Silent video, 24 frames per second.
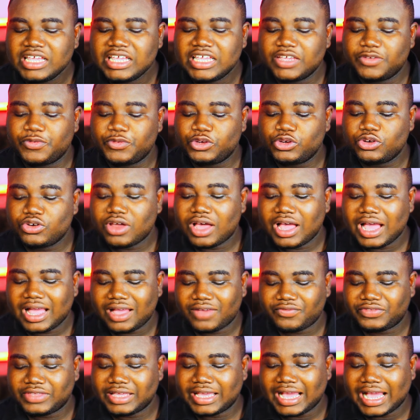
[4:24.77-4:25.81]
If you do not
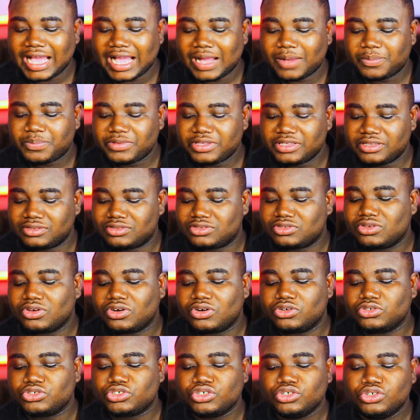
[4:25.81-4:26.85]
have the app
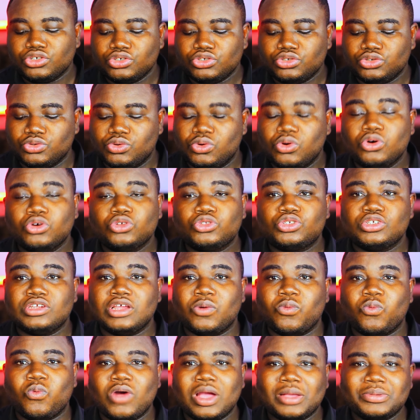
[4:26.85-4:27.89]
installed, you go to the
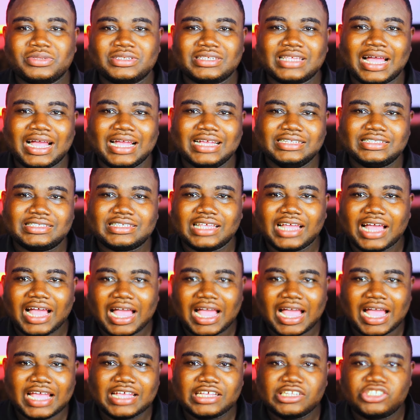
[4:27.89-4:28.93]
website
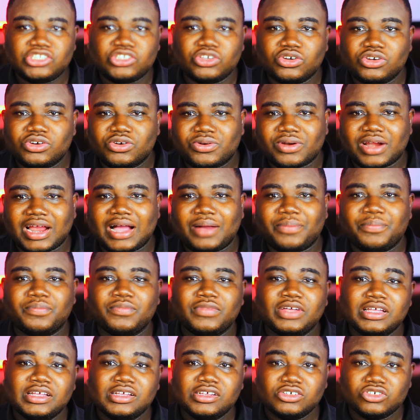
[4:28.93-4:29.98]

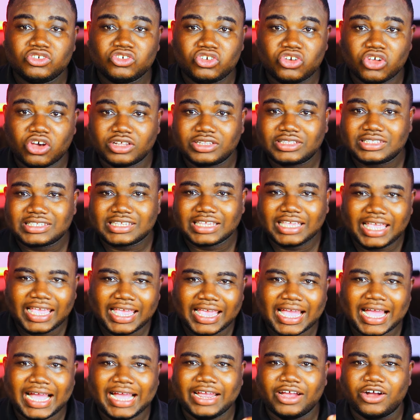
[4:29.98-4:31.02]

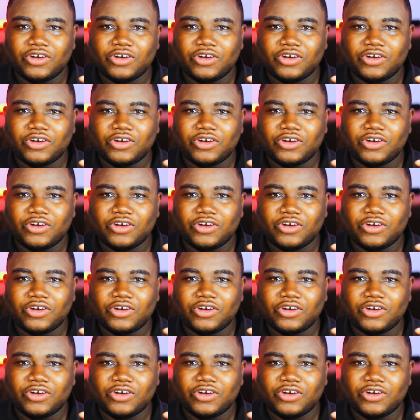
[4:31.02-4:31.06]
ideogram.ai.